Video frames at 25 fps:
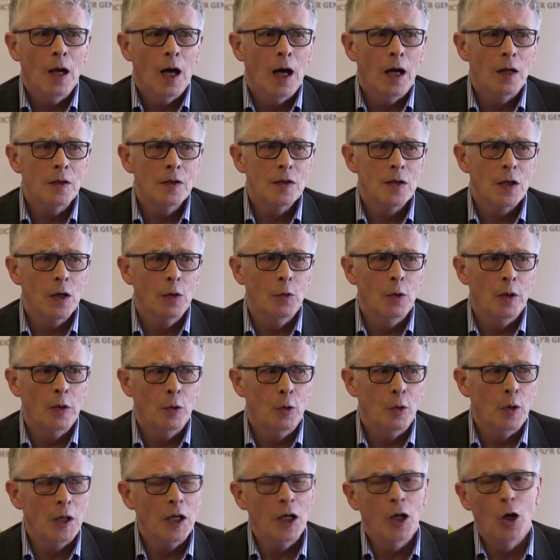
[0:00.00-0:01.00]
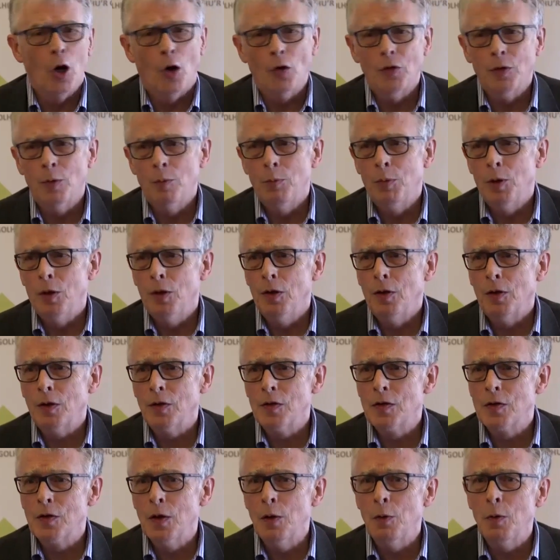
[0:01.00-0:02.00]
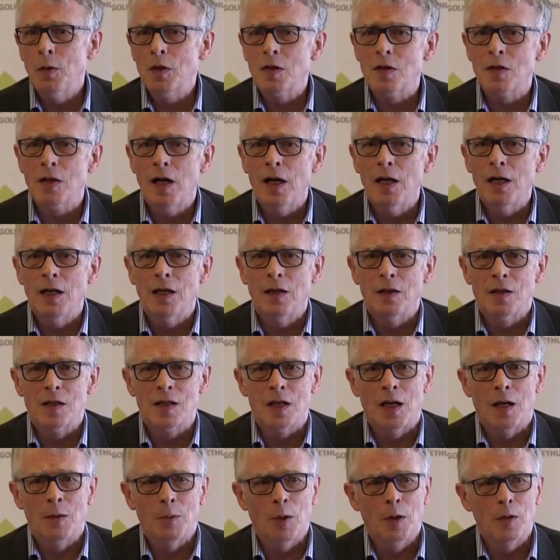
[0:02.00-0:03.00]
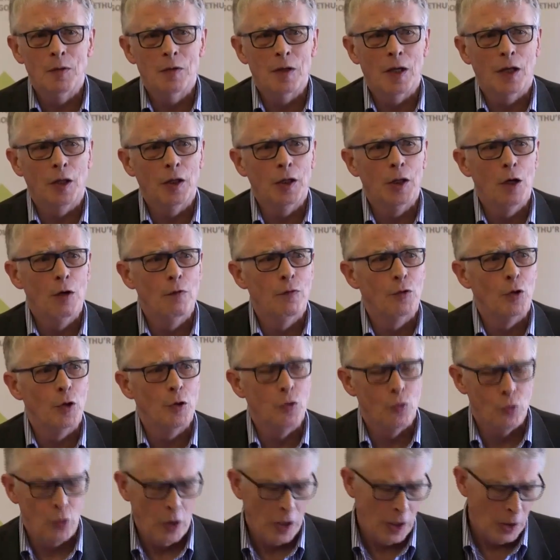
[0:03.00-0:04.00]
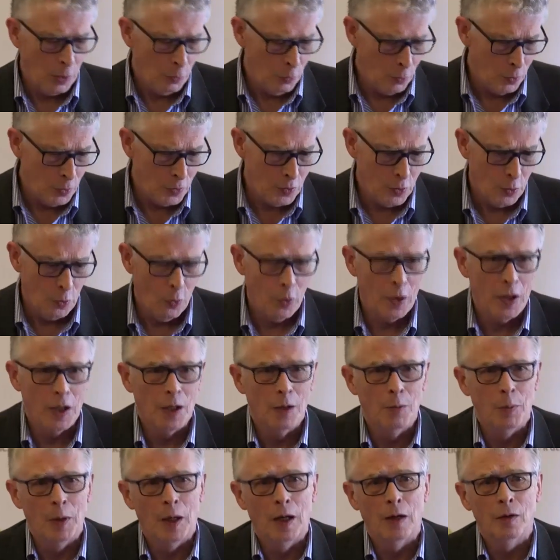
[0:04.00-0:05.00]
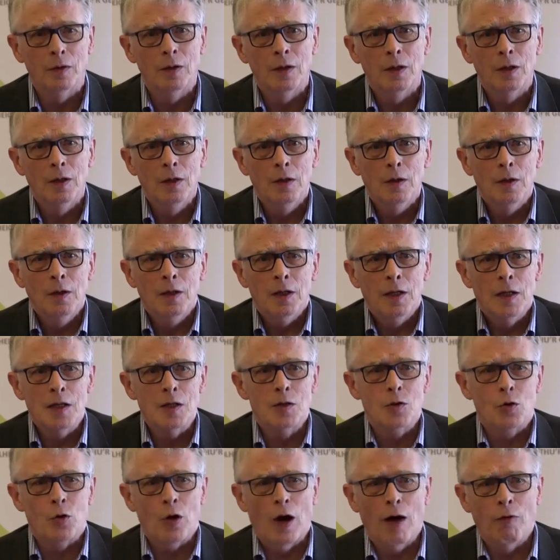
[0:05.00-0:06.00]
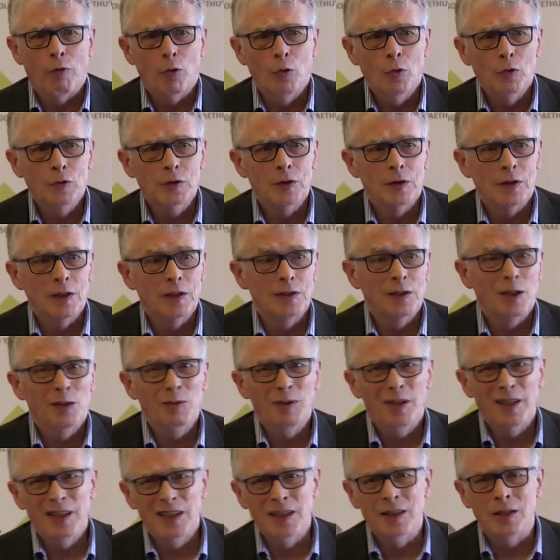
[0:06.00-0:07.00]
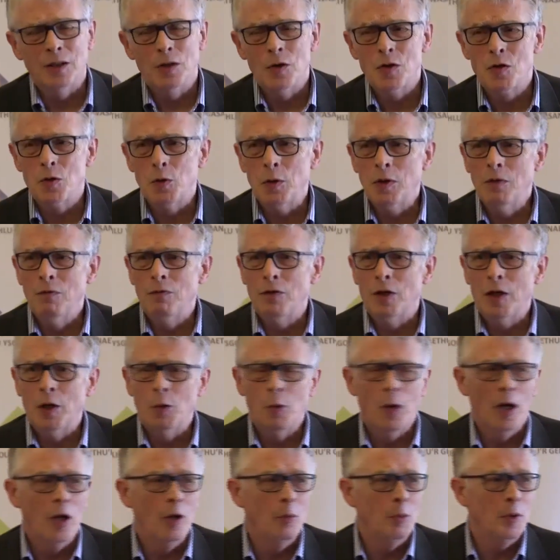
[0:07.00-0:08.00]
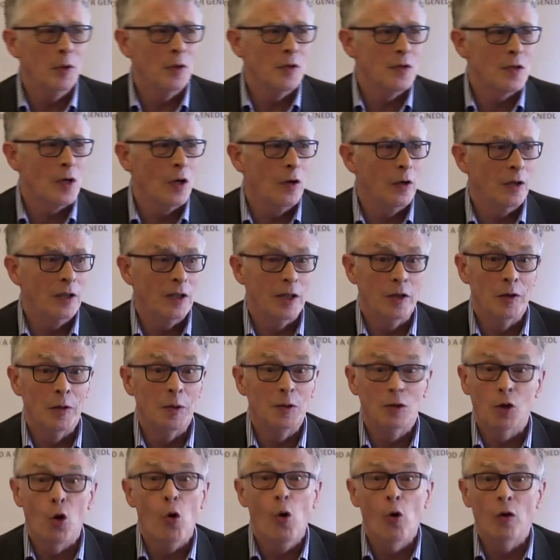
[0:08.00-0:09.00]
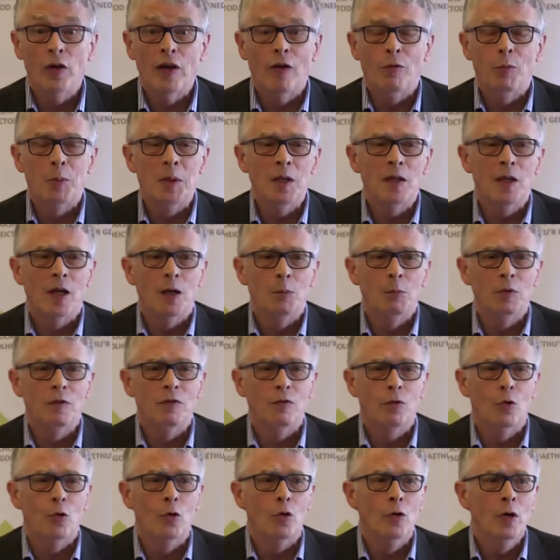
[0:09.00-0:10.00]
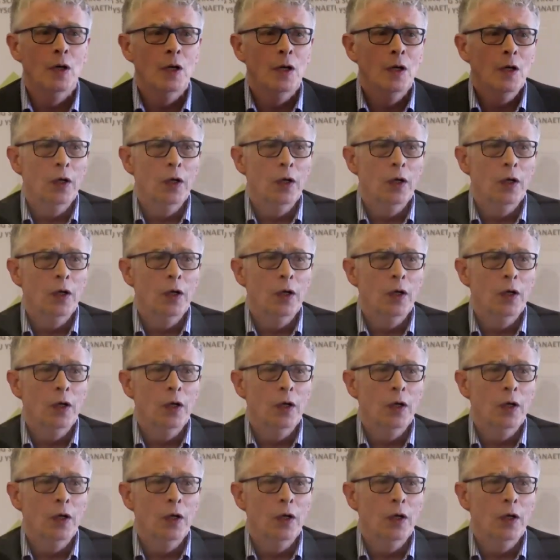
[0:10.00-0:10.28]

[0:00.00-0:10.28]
And so we were in Gothenburg, and so we're staying in the same hotel, and over a drink we were talking about his travels, and he said, well, he didn't know Sweden very well, but he was going, didn't know it all, never been there before,